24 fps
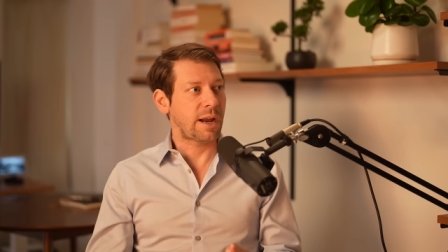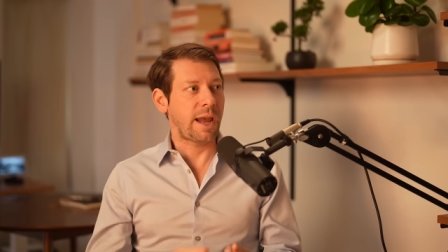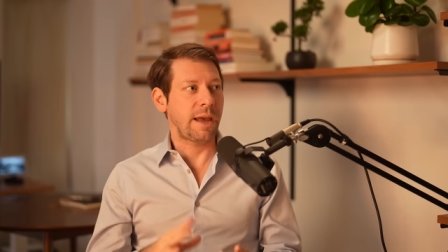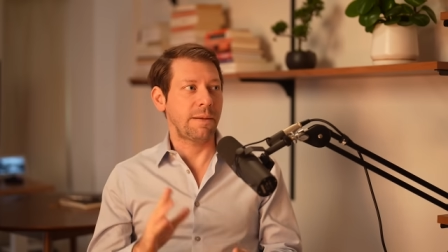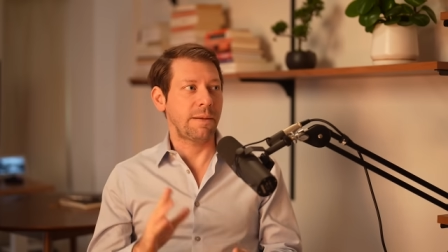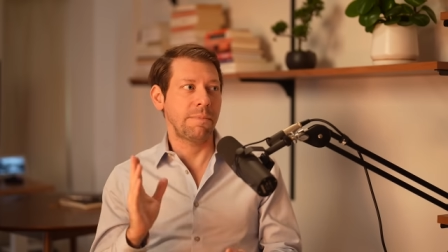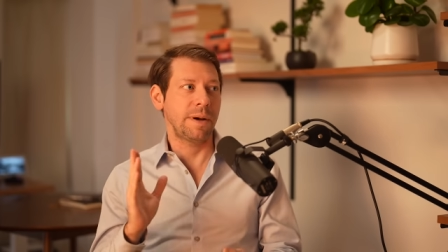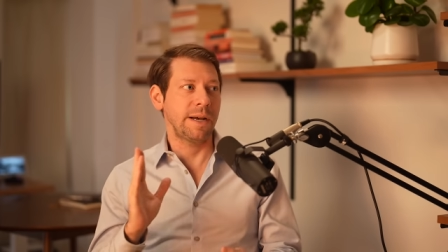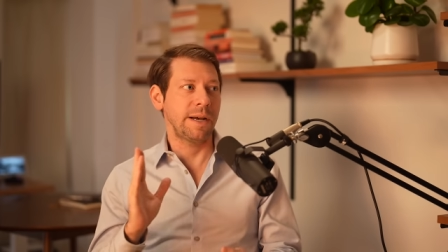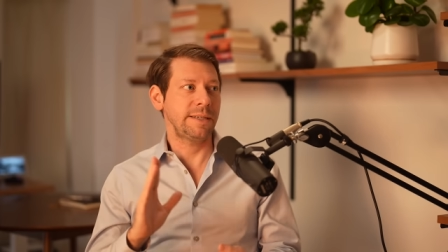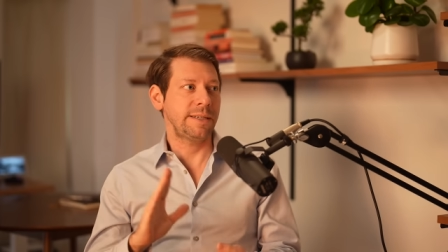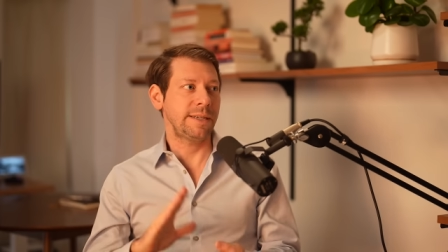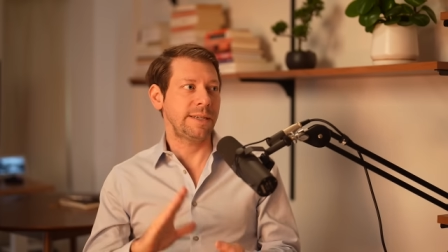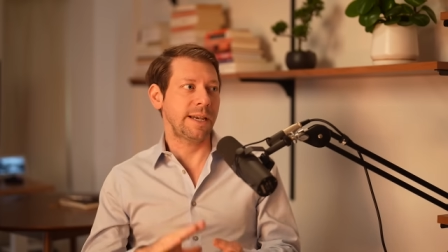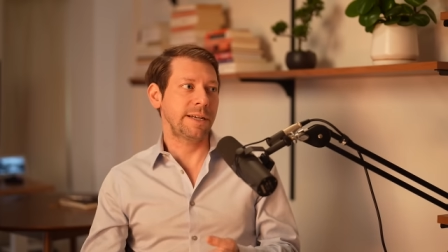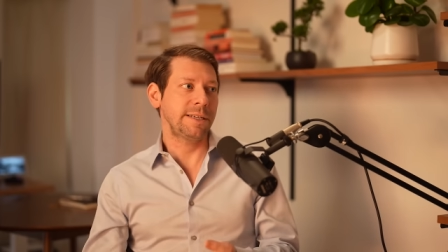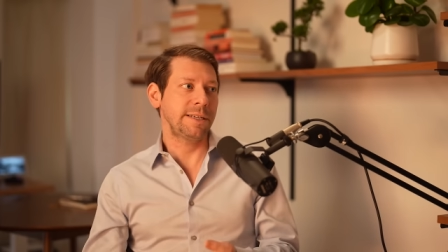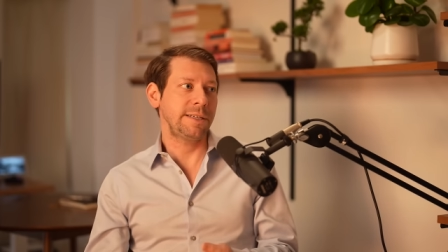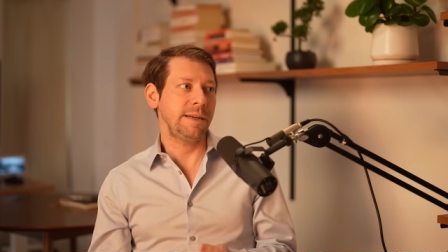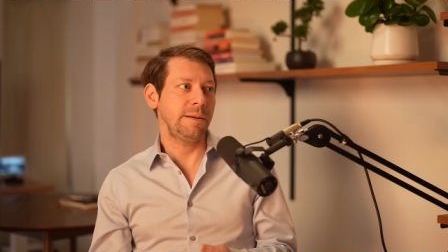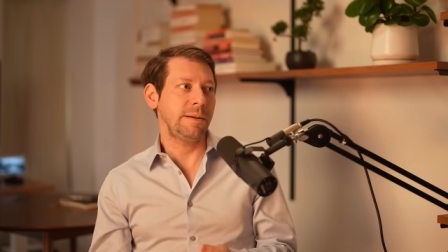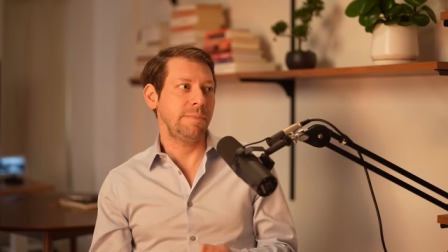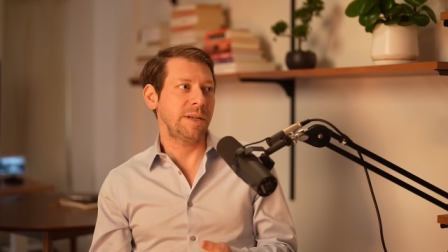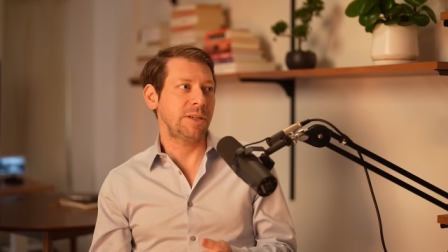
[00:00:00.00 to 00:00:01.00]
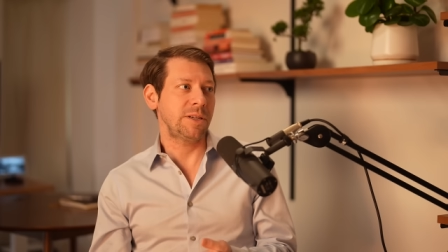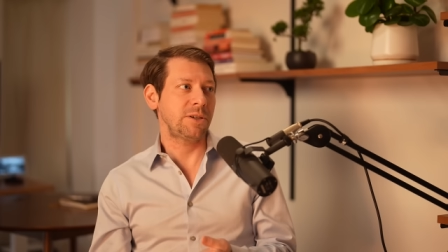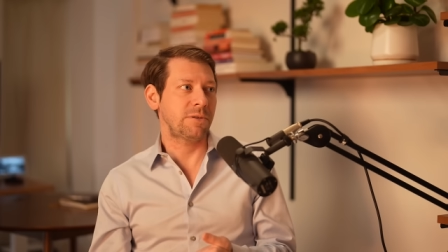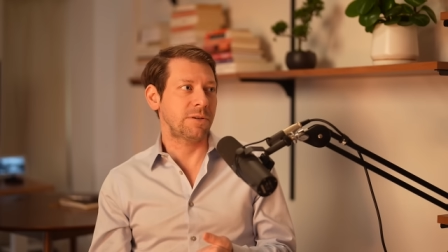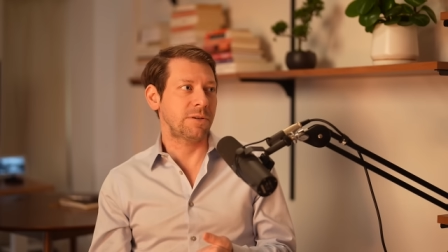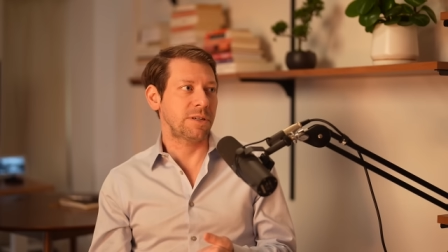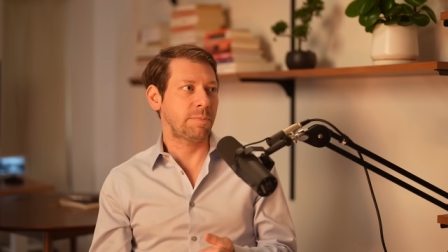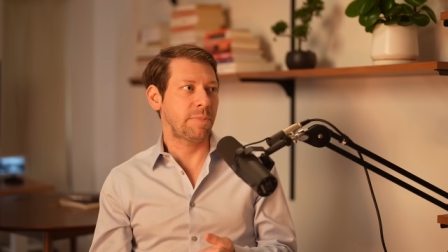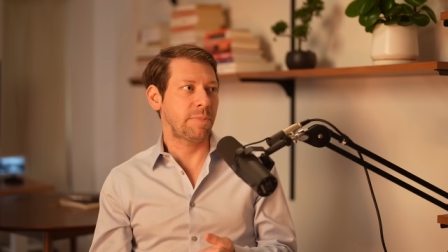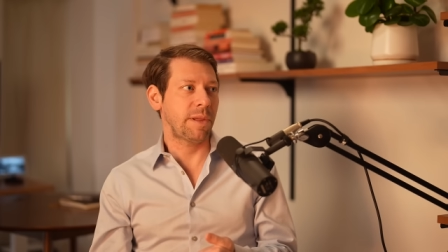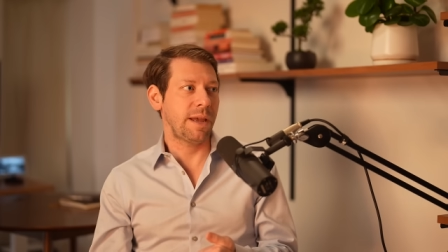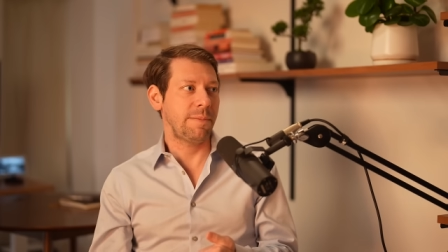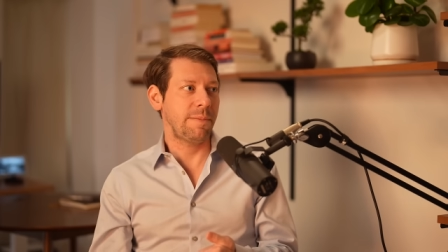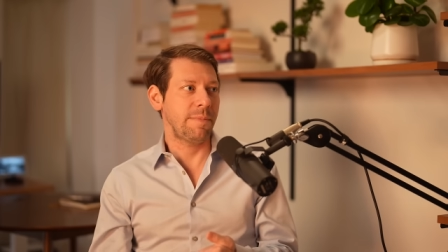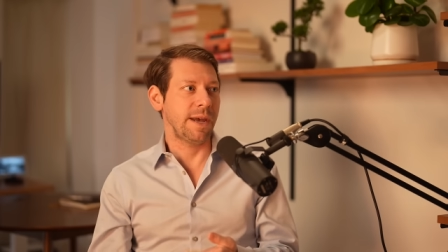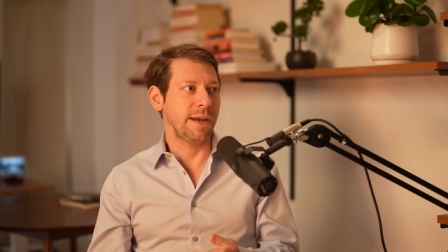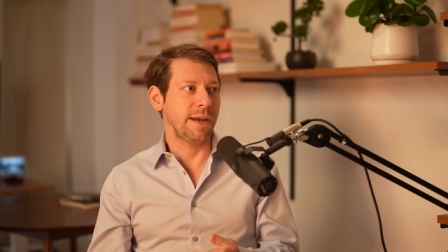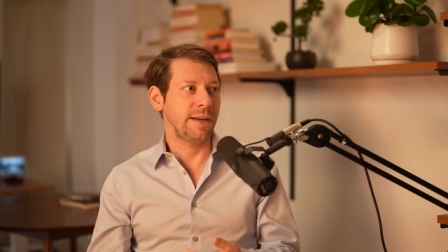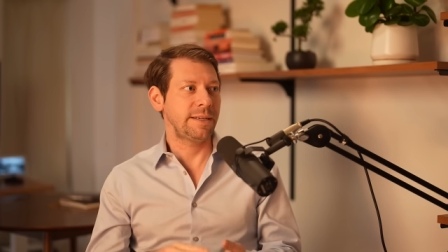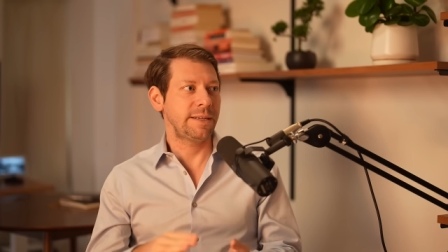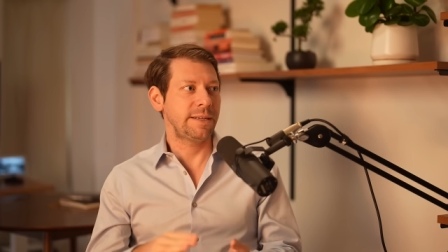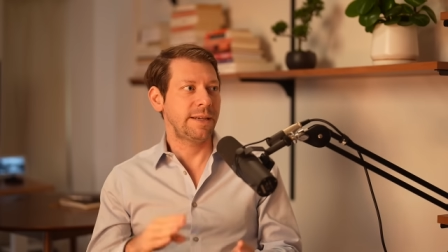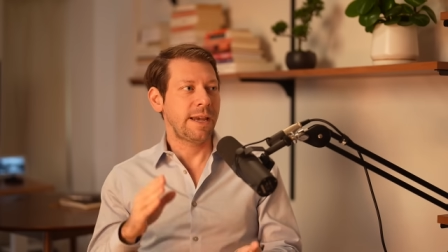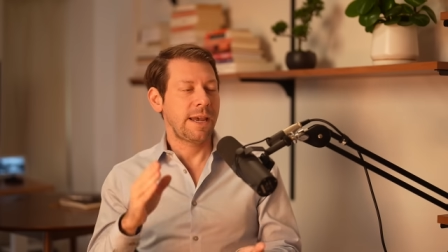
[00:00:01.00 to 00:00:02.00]
and my sexy mistress
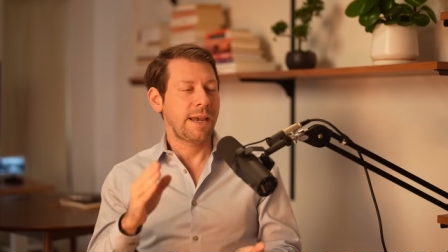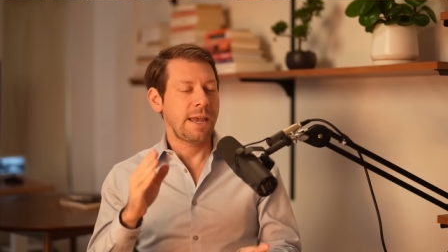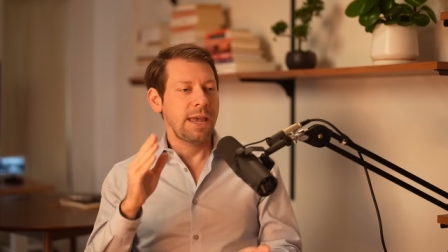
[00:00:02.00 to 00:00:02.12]
playmate